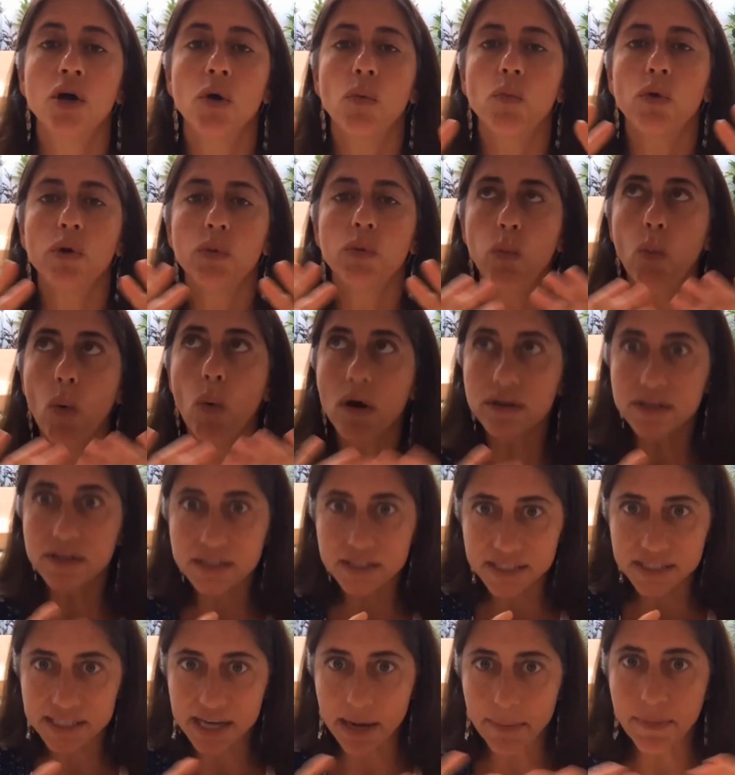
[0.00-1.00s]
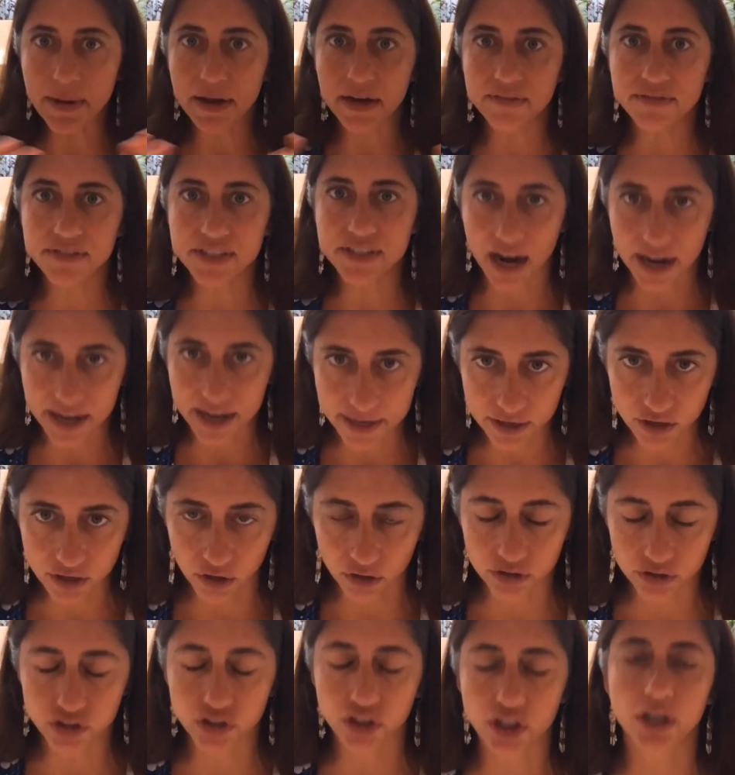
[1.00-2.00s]
We want to step out of diet
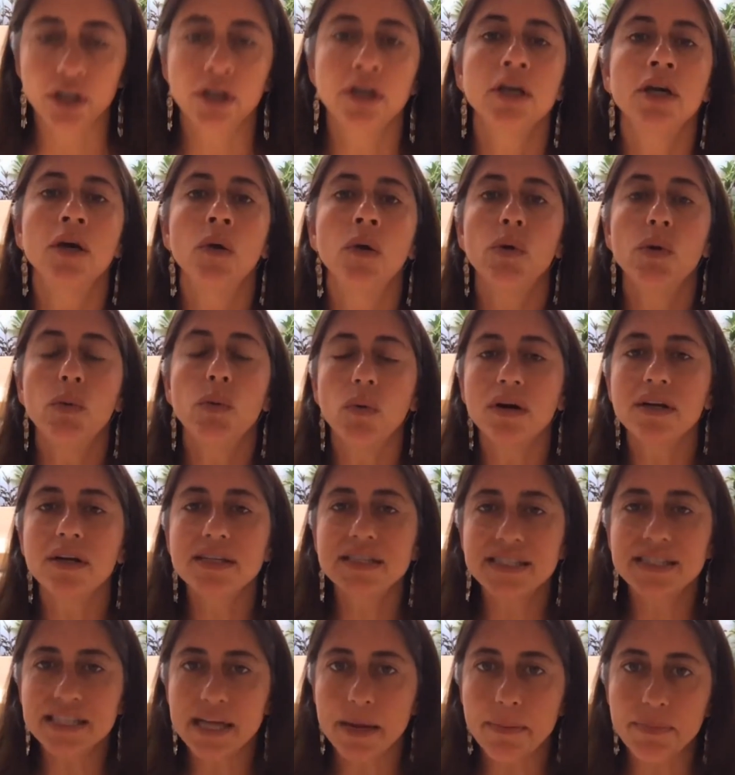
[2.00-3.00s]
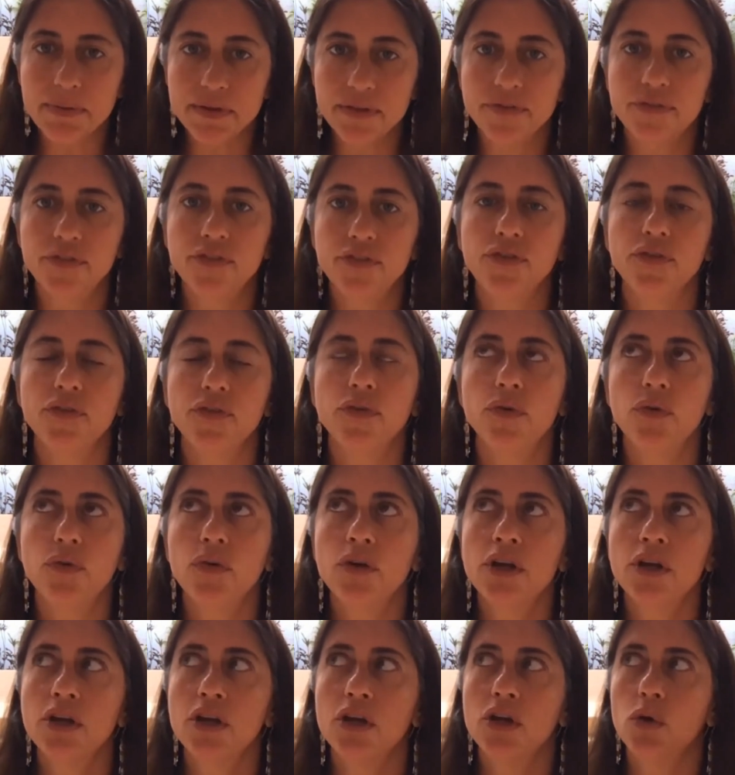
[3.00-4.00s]
culture. We want to step into,
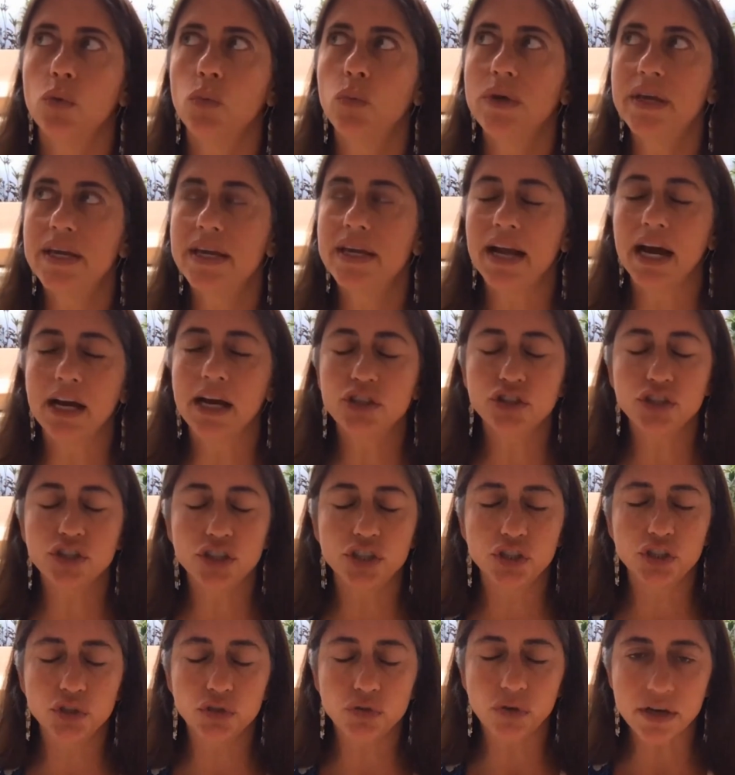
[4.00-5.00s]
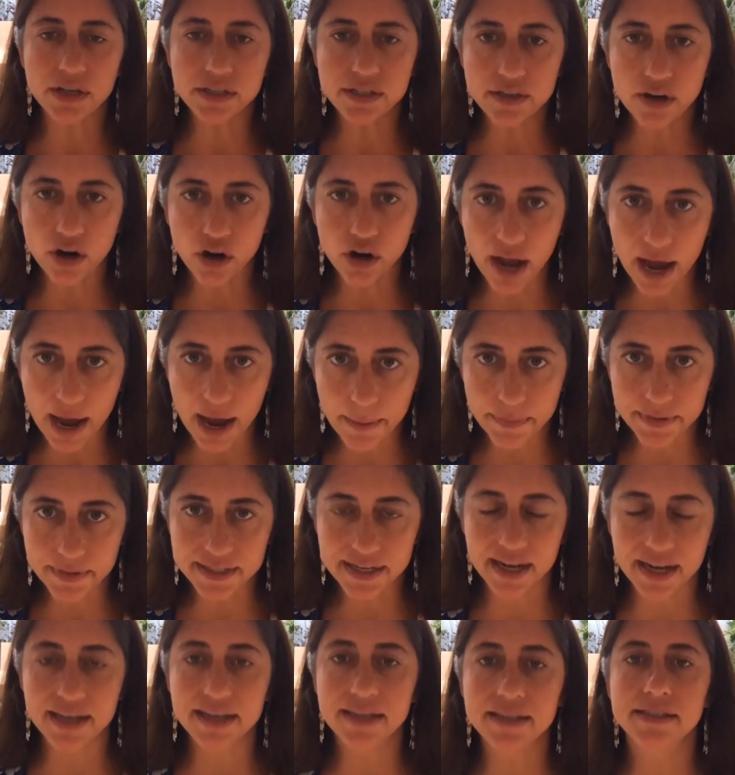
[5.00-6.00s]
we can actually trust our
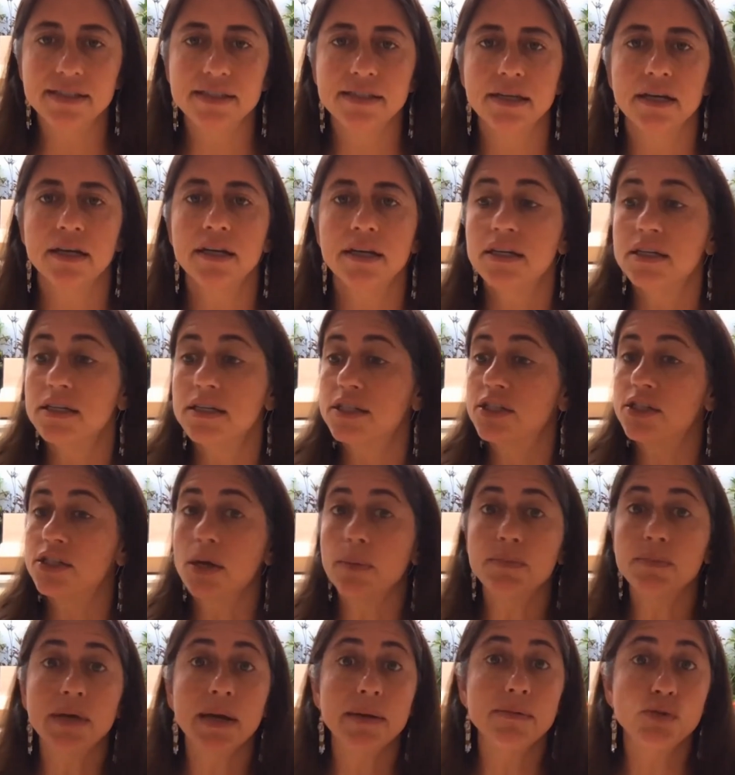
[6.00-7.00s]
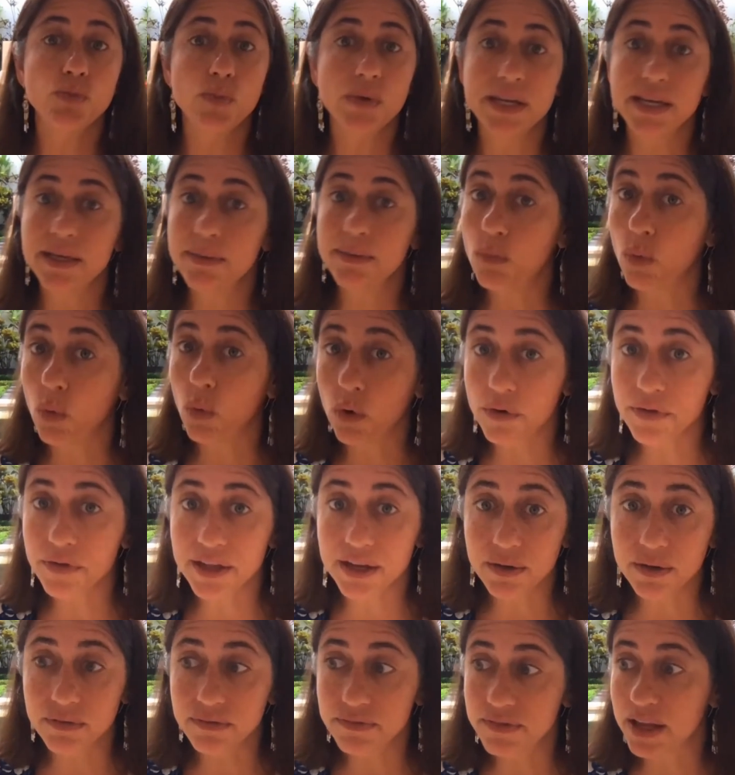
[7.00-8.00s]
appetites. Sometimes we eat more
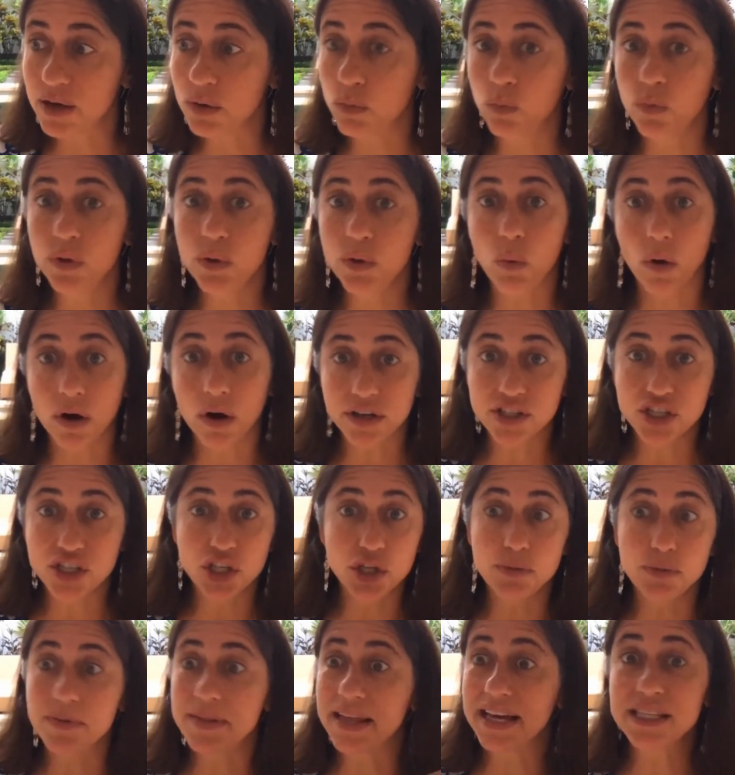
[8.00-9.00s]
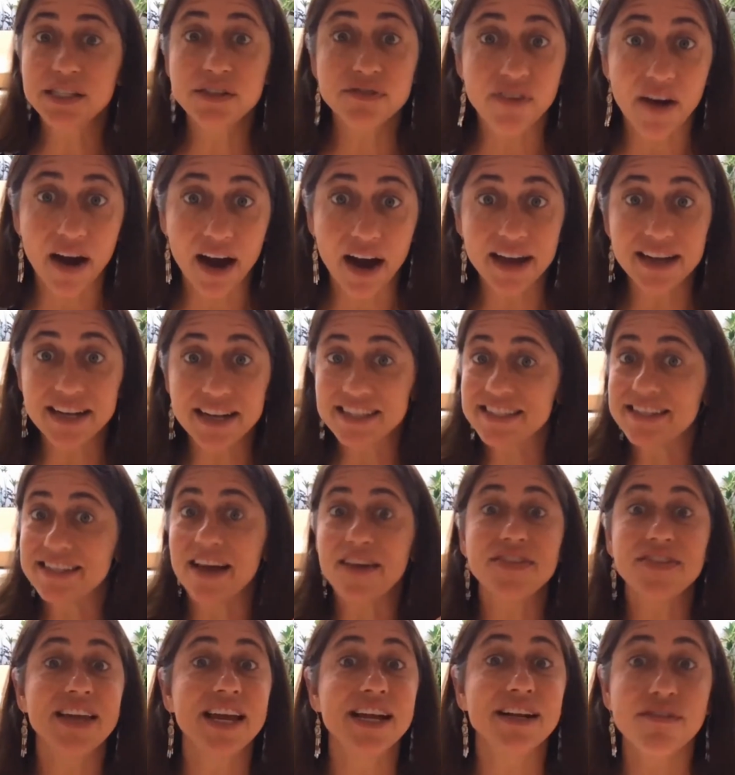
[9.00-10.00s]
than we want to, but that's fine. It's
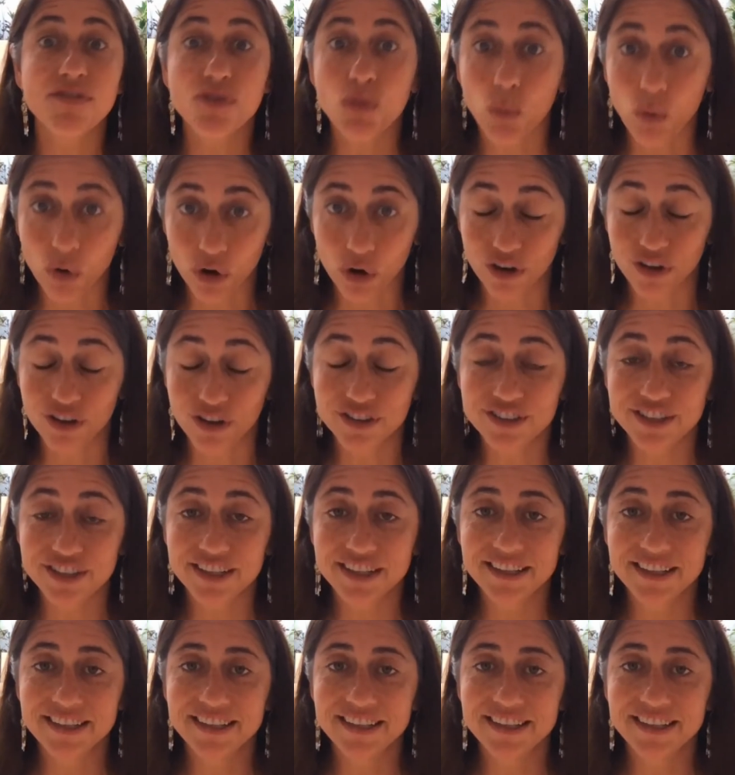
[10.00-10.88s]
not the end of the world.